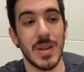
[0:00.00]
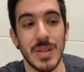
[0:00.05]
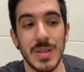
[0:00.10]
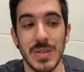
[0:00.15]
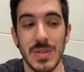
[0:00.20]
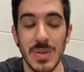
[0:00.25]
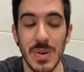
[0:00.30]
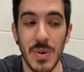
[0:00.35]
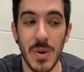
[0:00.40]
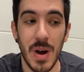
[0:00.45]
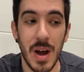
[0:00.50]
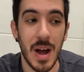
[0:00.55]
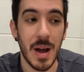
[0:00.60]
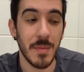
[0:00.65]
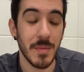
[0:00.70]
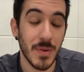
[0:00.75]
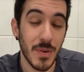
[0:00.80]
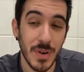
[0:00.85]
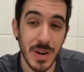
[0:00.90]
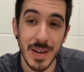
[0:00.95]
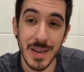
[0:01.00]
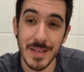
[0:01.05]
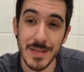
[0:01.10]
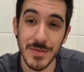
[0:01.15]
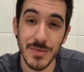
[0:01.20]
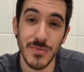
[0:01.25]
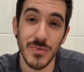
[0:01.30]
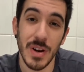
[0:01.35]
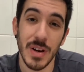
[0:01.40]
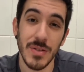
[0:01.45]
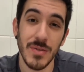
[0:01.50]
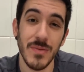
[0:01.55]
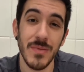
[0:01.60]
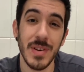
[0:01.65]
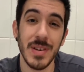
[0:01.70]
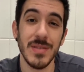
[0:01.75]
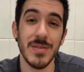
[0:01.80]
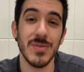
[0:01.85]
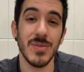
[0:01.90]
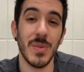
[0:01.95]
So I'm gonna try to
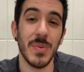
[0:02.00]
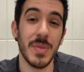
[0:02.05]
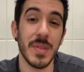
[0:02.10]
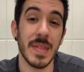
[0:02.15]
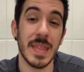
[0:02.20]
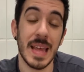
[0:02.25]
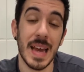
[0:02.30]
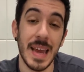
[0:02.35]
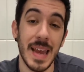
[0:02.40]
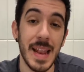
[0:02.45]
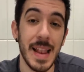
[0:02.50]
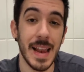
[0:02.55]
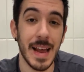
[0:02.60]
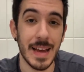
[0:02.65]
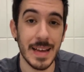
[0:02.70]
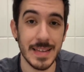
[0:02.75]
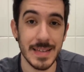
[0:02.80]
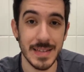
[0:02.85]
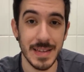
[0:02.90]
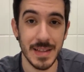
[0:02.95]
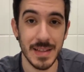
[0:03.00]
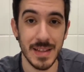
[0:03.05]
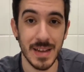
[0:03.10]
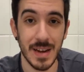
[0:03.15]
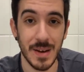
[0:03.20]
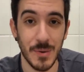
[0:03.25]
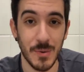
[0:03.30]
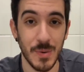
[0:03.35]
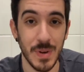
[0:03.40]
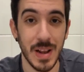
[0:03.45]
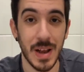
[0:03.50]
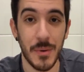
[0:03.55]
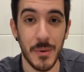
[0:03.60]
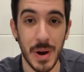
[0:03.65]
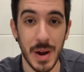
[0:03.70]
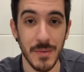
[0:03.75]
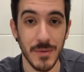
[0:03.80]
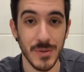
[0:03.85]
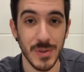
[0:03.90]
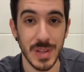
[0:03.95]
find something that he likes and that will
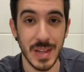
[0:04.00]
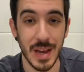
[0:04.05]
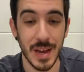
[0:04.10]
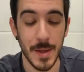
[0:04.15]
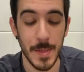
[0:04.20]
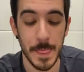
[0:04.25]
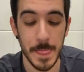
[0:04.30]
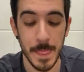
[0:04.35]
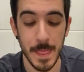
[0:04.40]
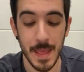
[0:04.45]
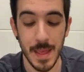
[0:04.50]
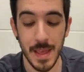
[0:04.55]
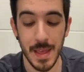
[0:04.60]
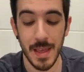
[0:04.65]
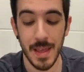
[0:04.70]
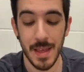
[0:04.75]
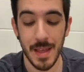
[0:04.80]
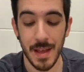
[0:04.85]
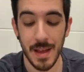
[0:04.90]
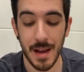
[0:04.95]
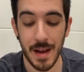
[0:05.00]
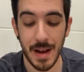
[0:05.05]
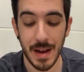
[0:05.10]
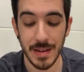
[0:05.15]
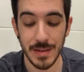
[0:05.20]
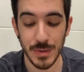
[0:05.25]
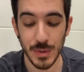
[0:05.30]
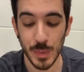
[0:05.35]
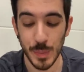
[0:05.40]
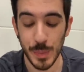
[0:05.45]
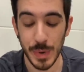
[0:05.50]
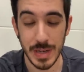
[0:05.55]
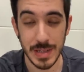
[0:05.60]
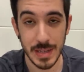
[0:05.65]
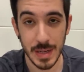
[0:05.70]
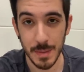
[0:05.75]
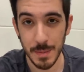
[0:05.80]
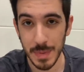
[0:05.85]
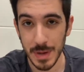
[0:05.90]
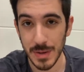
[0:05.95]
arrive on time and
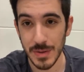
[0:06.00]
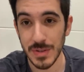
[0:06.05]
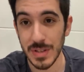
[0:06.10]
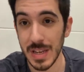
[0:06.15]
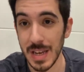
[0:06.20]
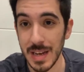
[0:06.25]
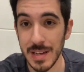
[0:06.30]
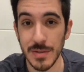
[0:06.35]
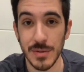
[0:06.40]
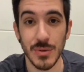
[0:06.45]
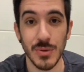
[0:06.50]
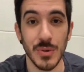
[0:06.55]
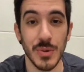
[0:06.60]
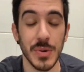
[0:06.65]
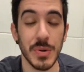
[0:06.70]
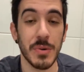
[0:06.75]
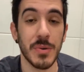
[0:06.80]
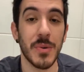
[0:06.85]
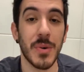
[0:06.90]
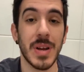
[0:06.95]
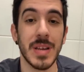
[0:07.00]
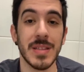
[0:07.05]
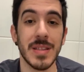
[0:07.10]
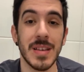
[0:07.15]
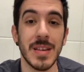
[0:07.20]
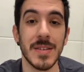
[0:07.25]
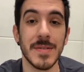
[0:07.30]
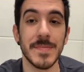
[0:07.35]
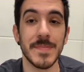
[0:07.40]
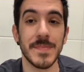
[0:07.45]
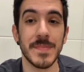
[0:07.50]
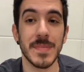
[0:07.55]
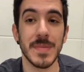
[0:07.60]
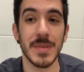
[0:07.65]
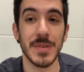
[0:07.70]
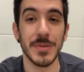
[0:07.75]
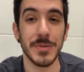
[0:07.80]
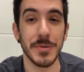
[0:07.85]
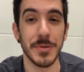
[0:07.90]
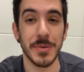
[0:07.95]
surprise him because he has no idea.
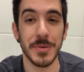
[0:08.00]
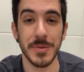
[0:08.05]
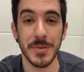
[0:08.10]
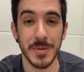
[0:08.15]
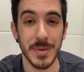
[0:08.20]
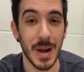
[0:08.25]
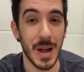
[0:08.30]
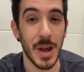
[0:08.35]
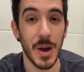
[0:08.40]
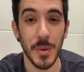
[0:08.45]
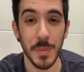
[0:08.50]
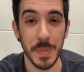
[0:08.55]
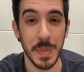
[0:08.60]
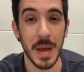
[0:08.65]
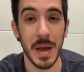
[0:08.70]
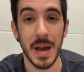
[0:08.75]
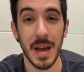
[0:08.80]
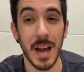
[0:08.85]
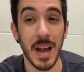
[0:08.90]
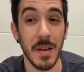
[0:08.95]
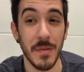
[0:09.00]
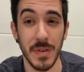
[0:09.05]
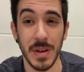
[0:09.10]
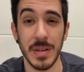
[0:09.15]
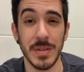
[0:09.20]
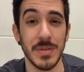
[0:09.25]
So I hope that I find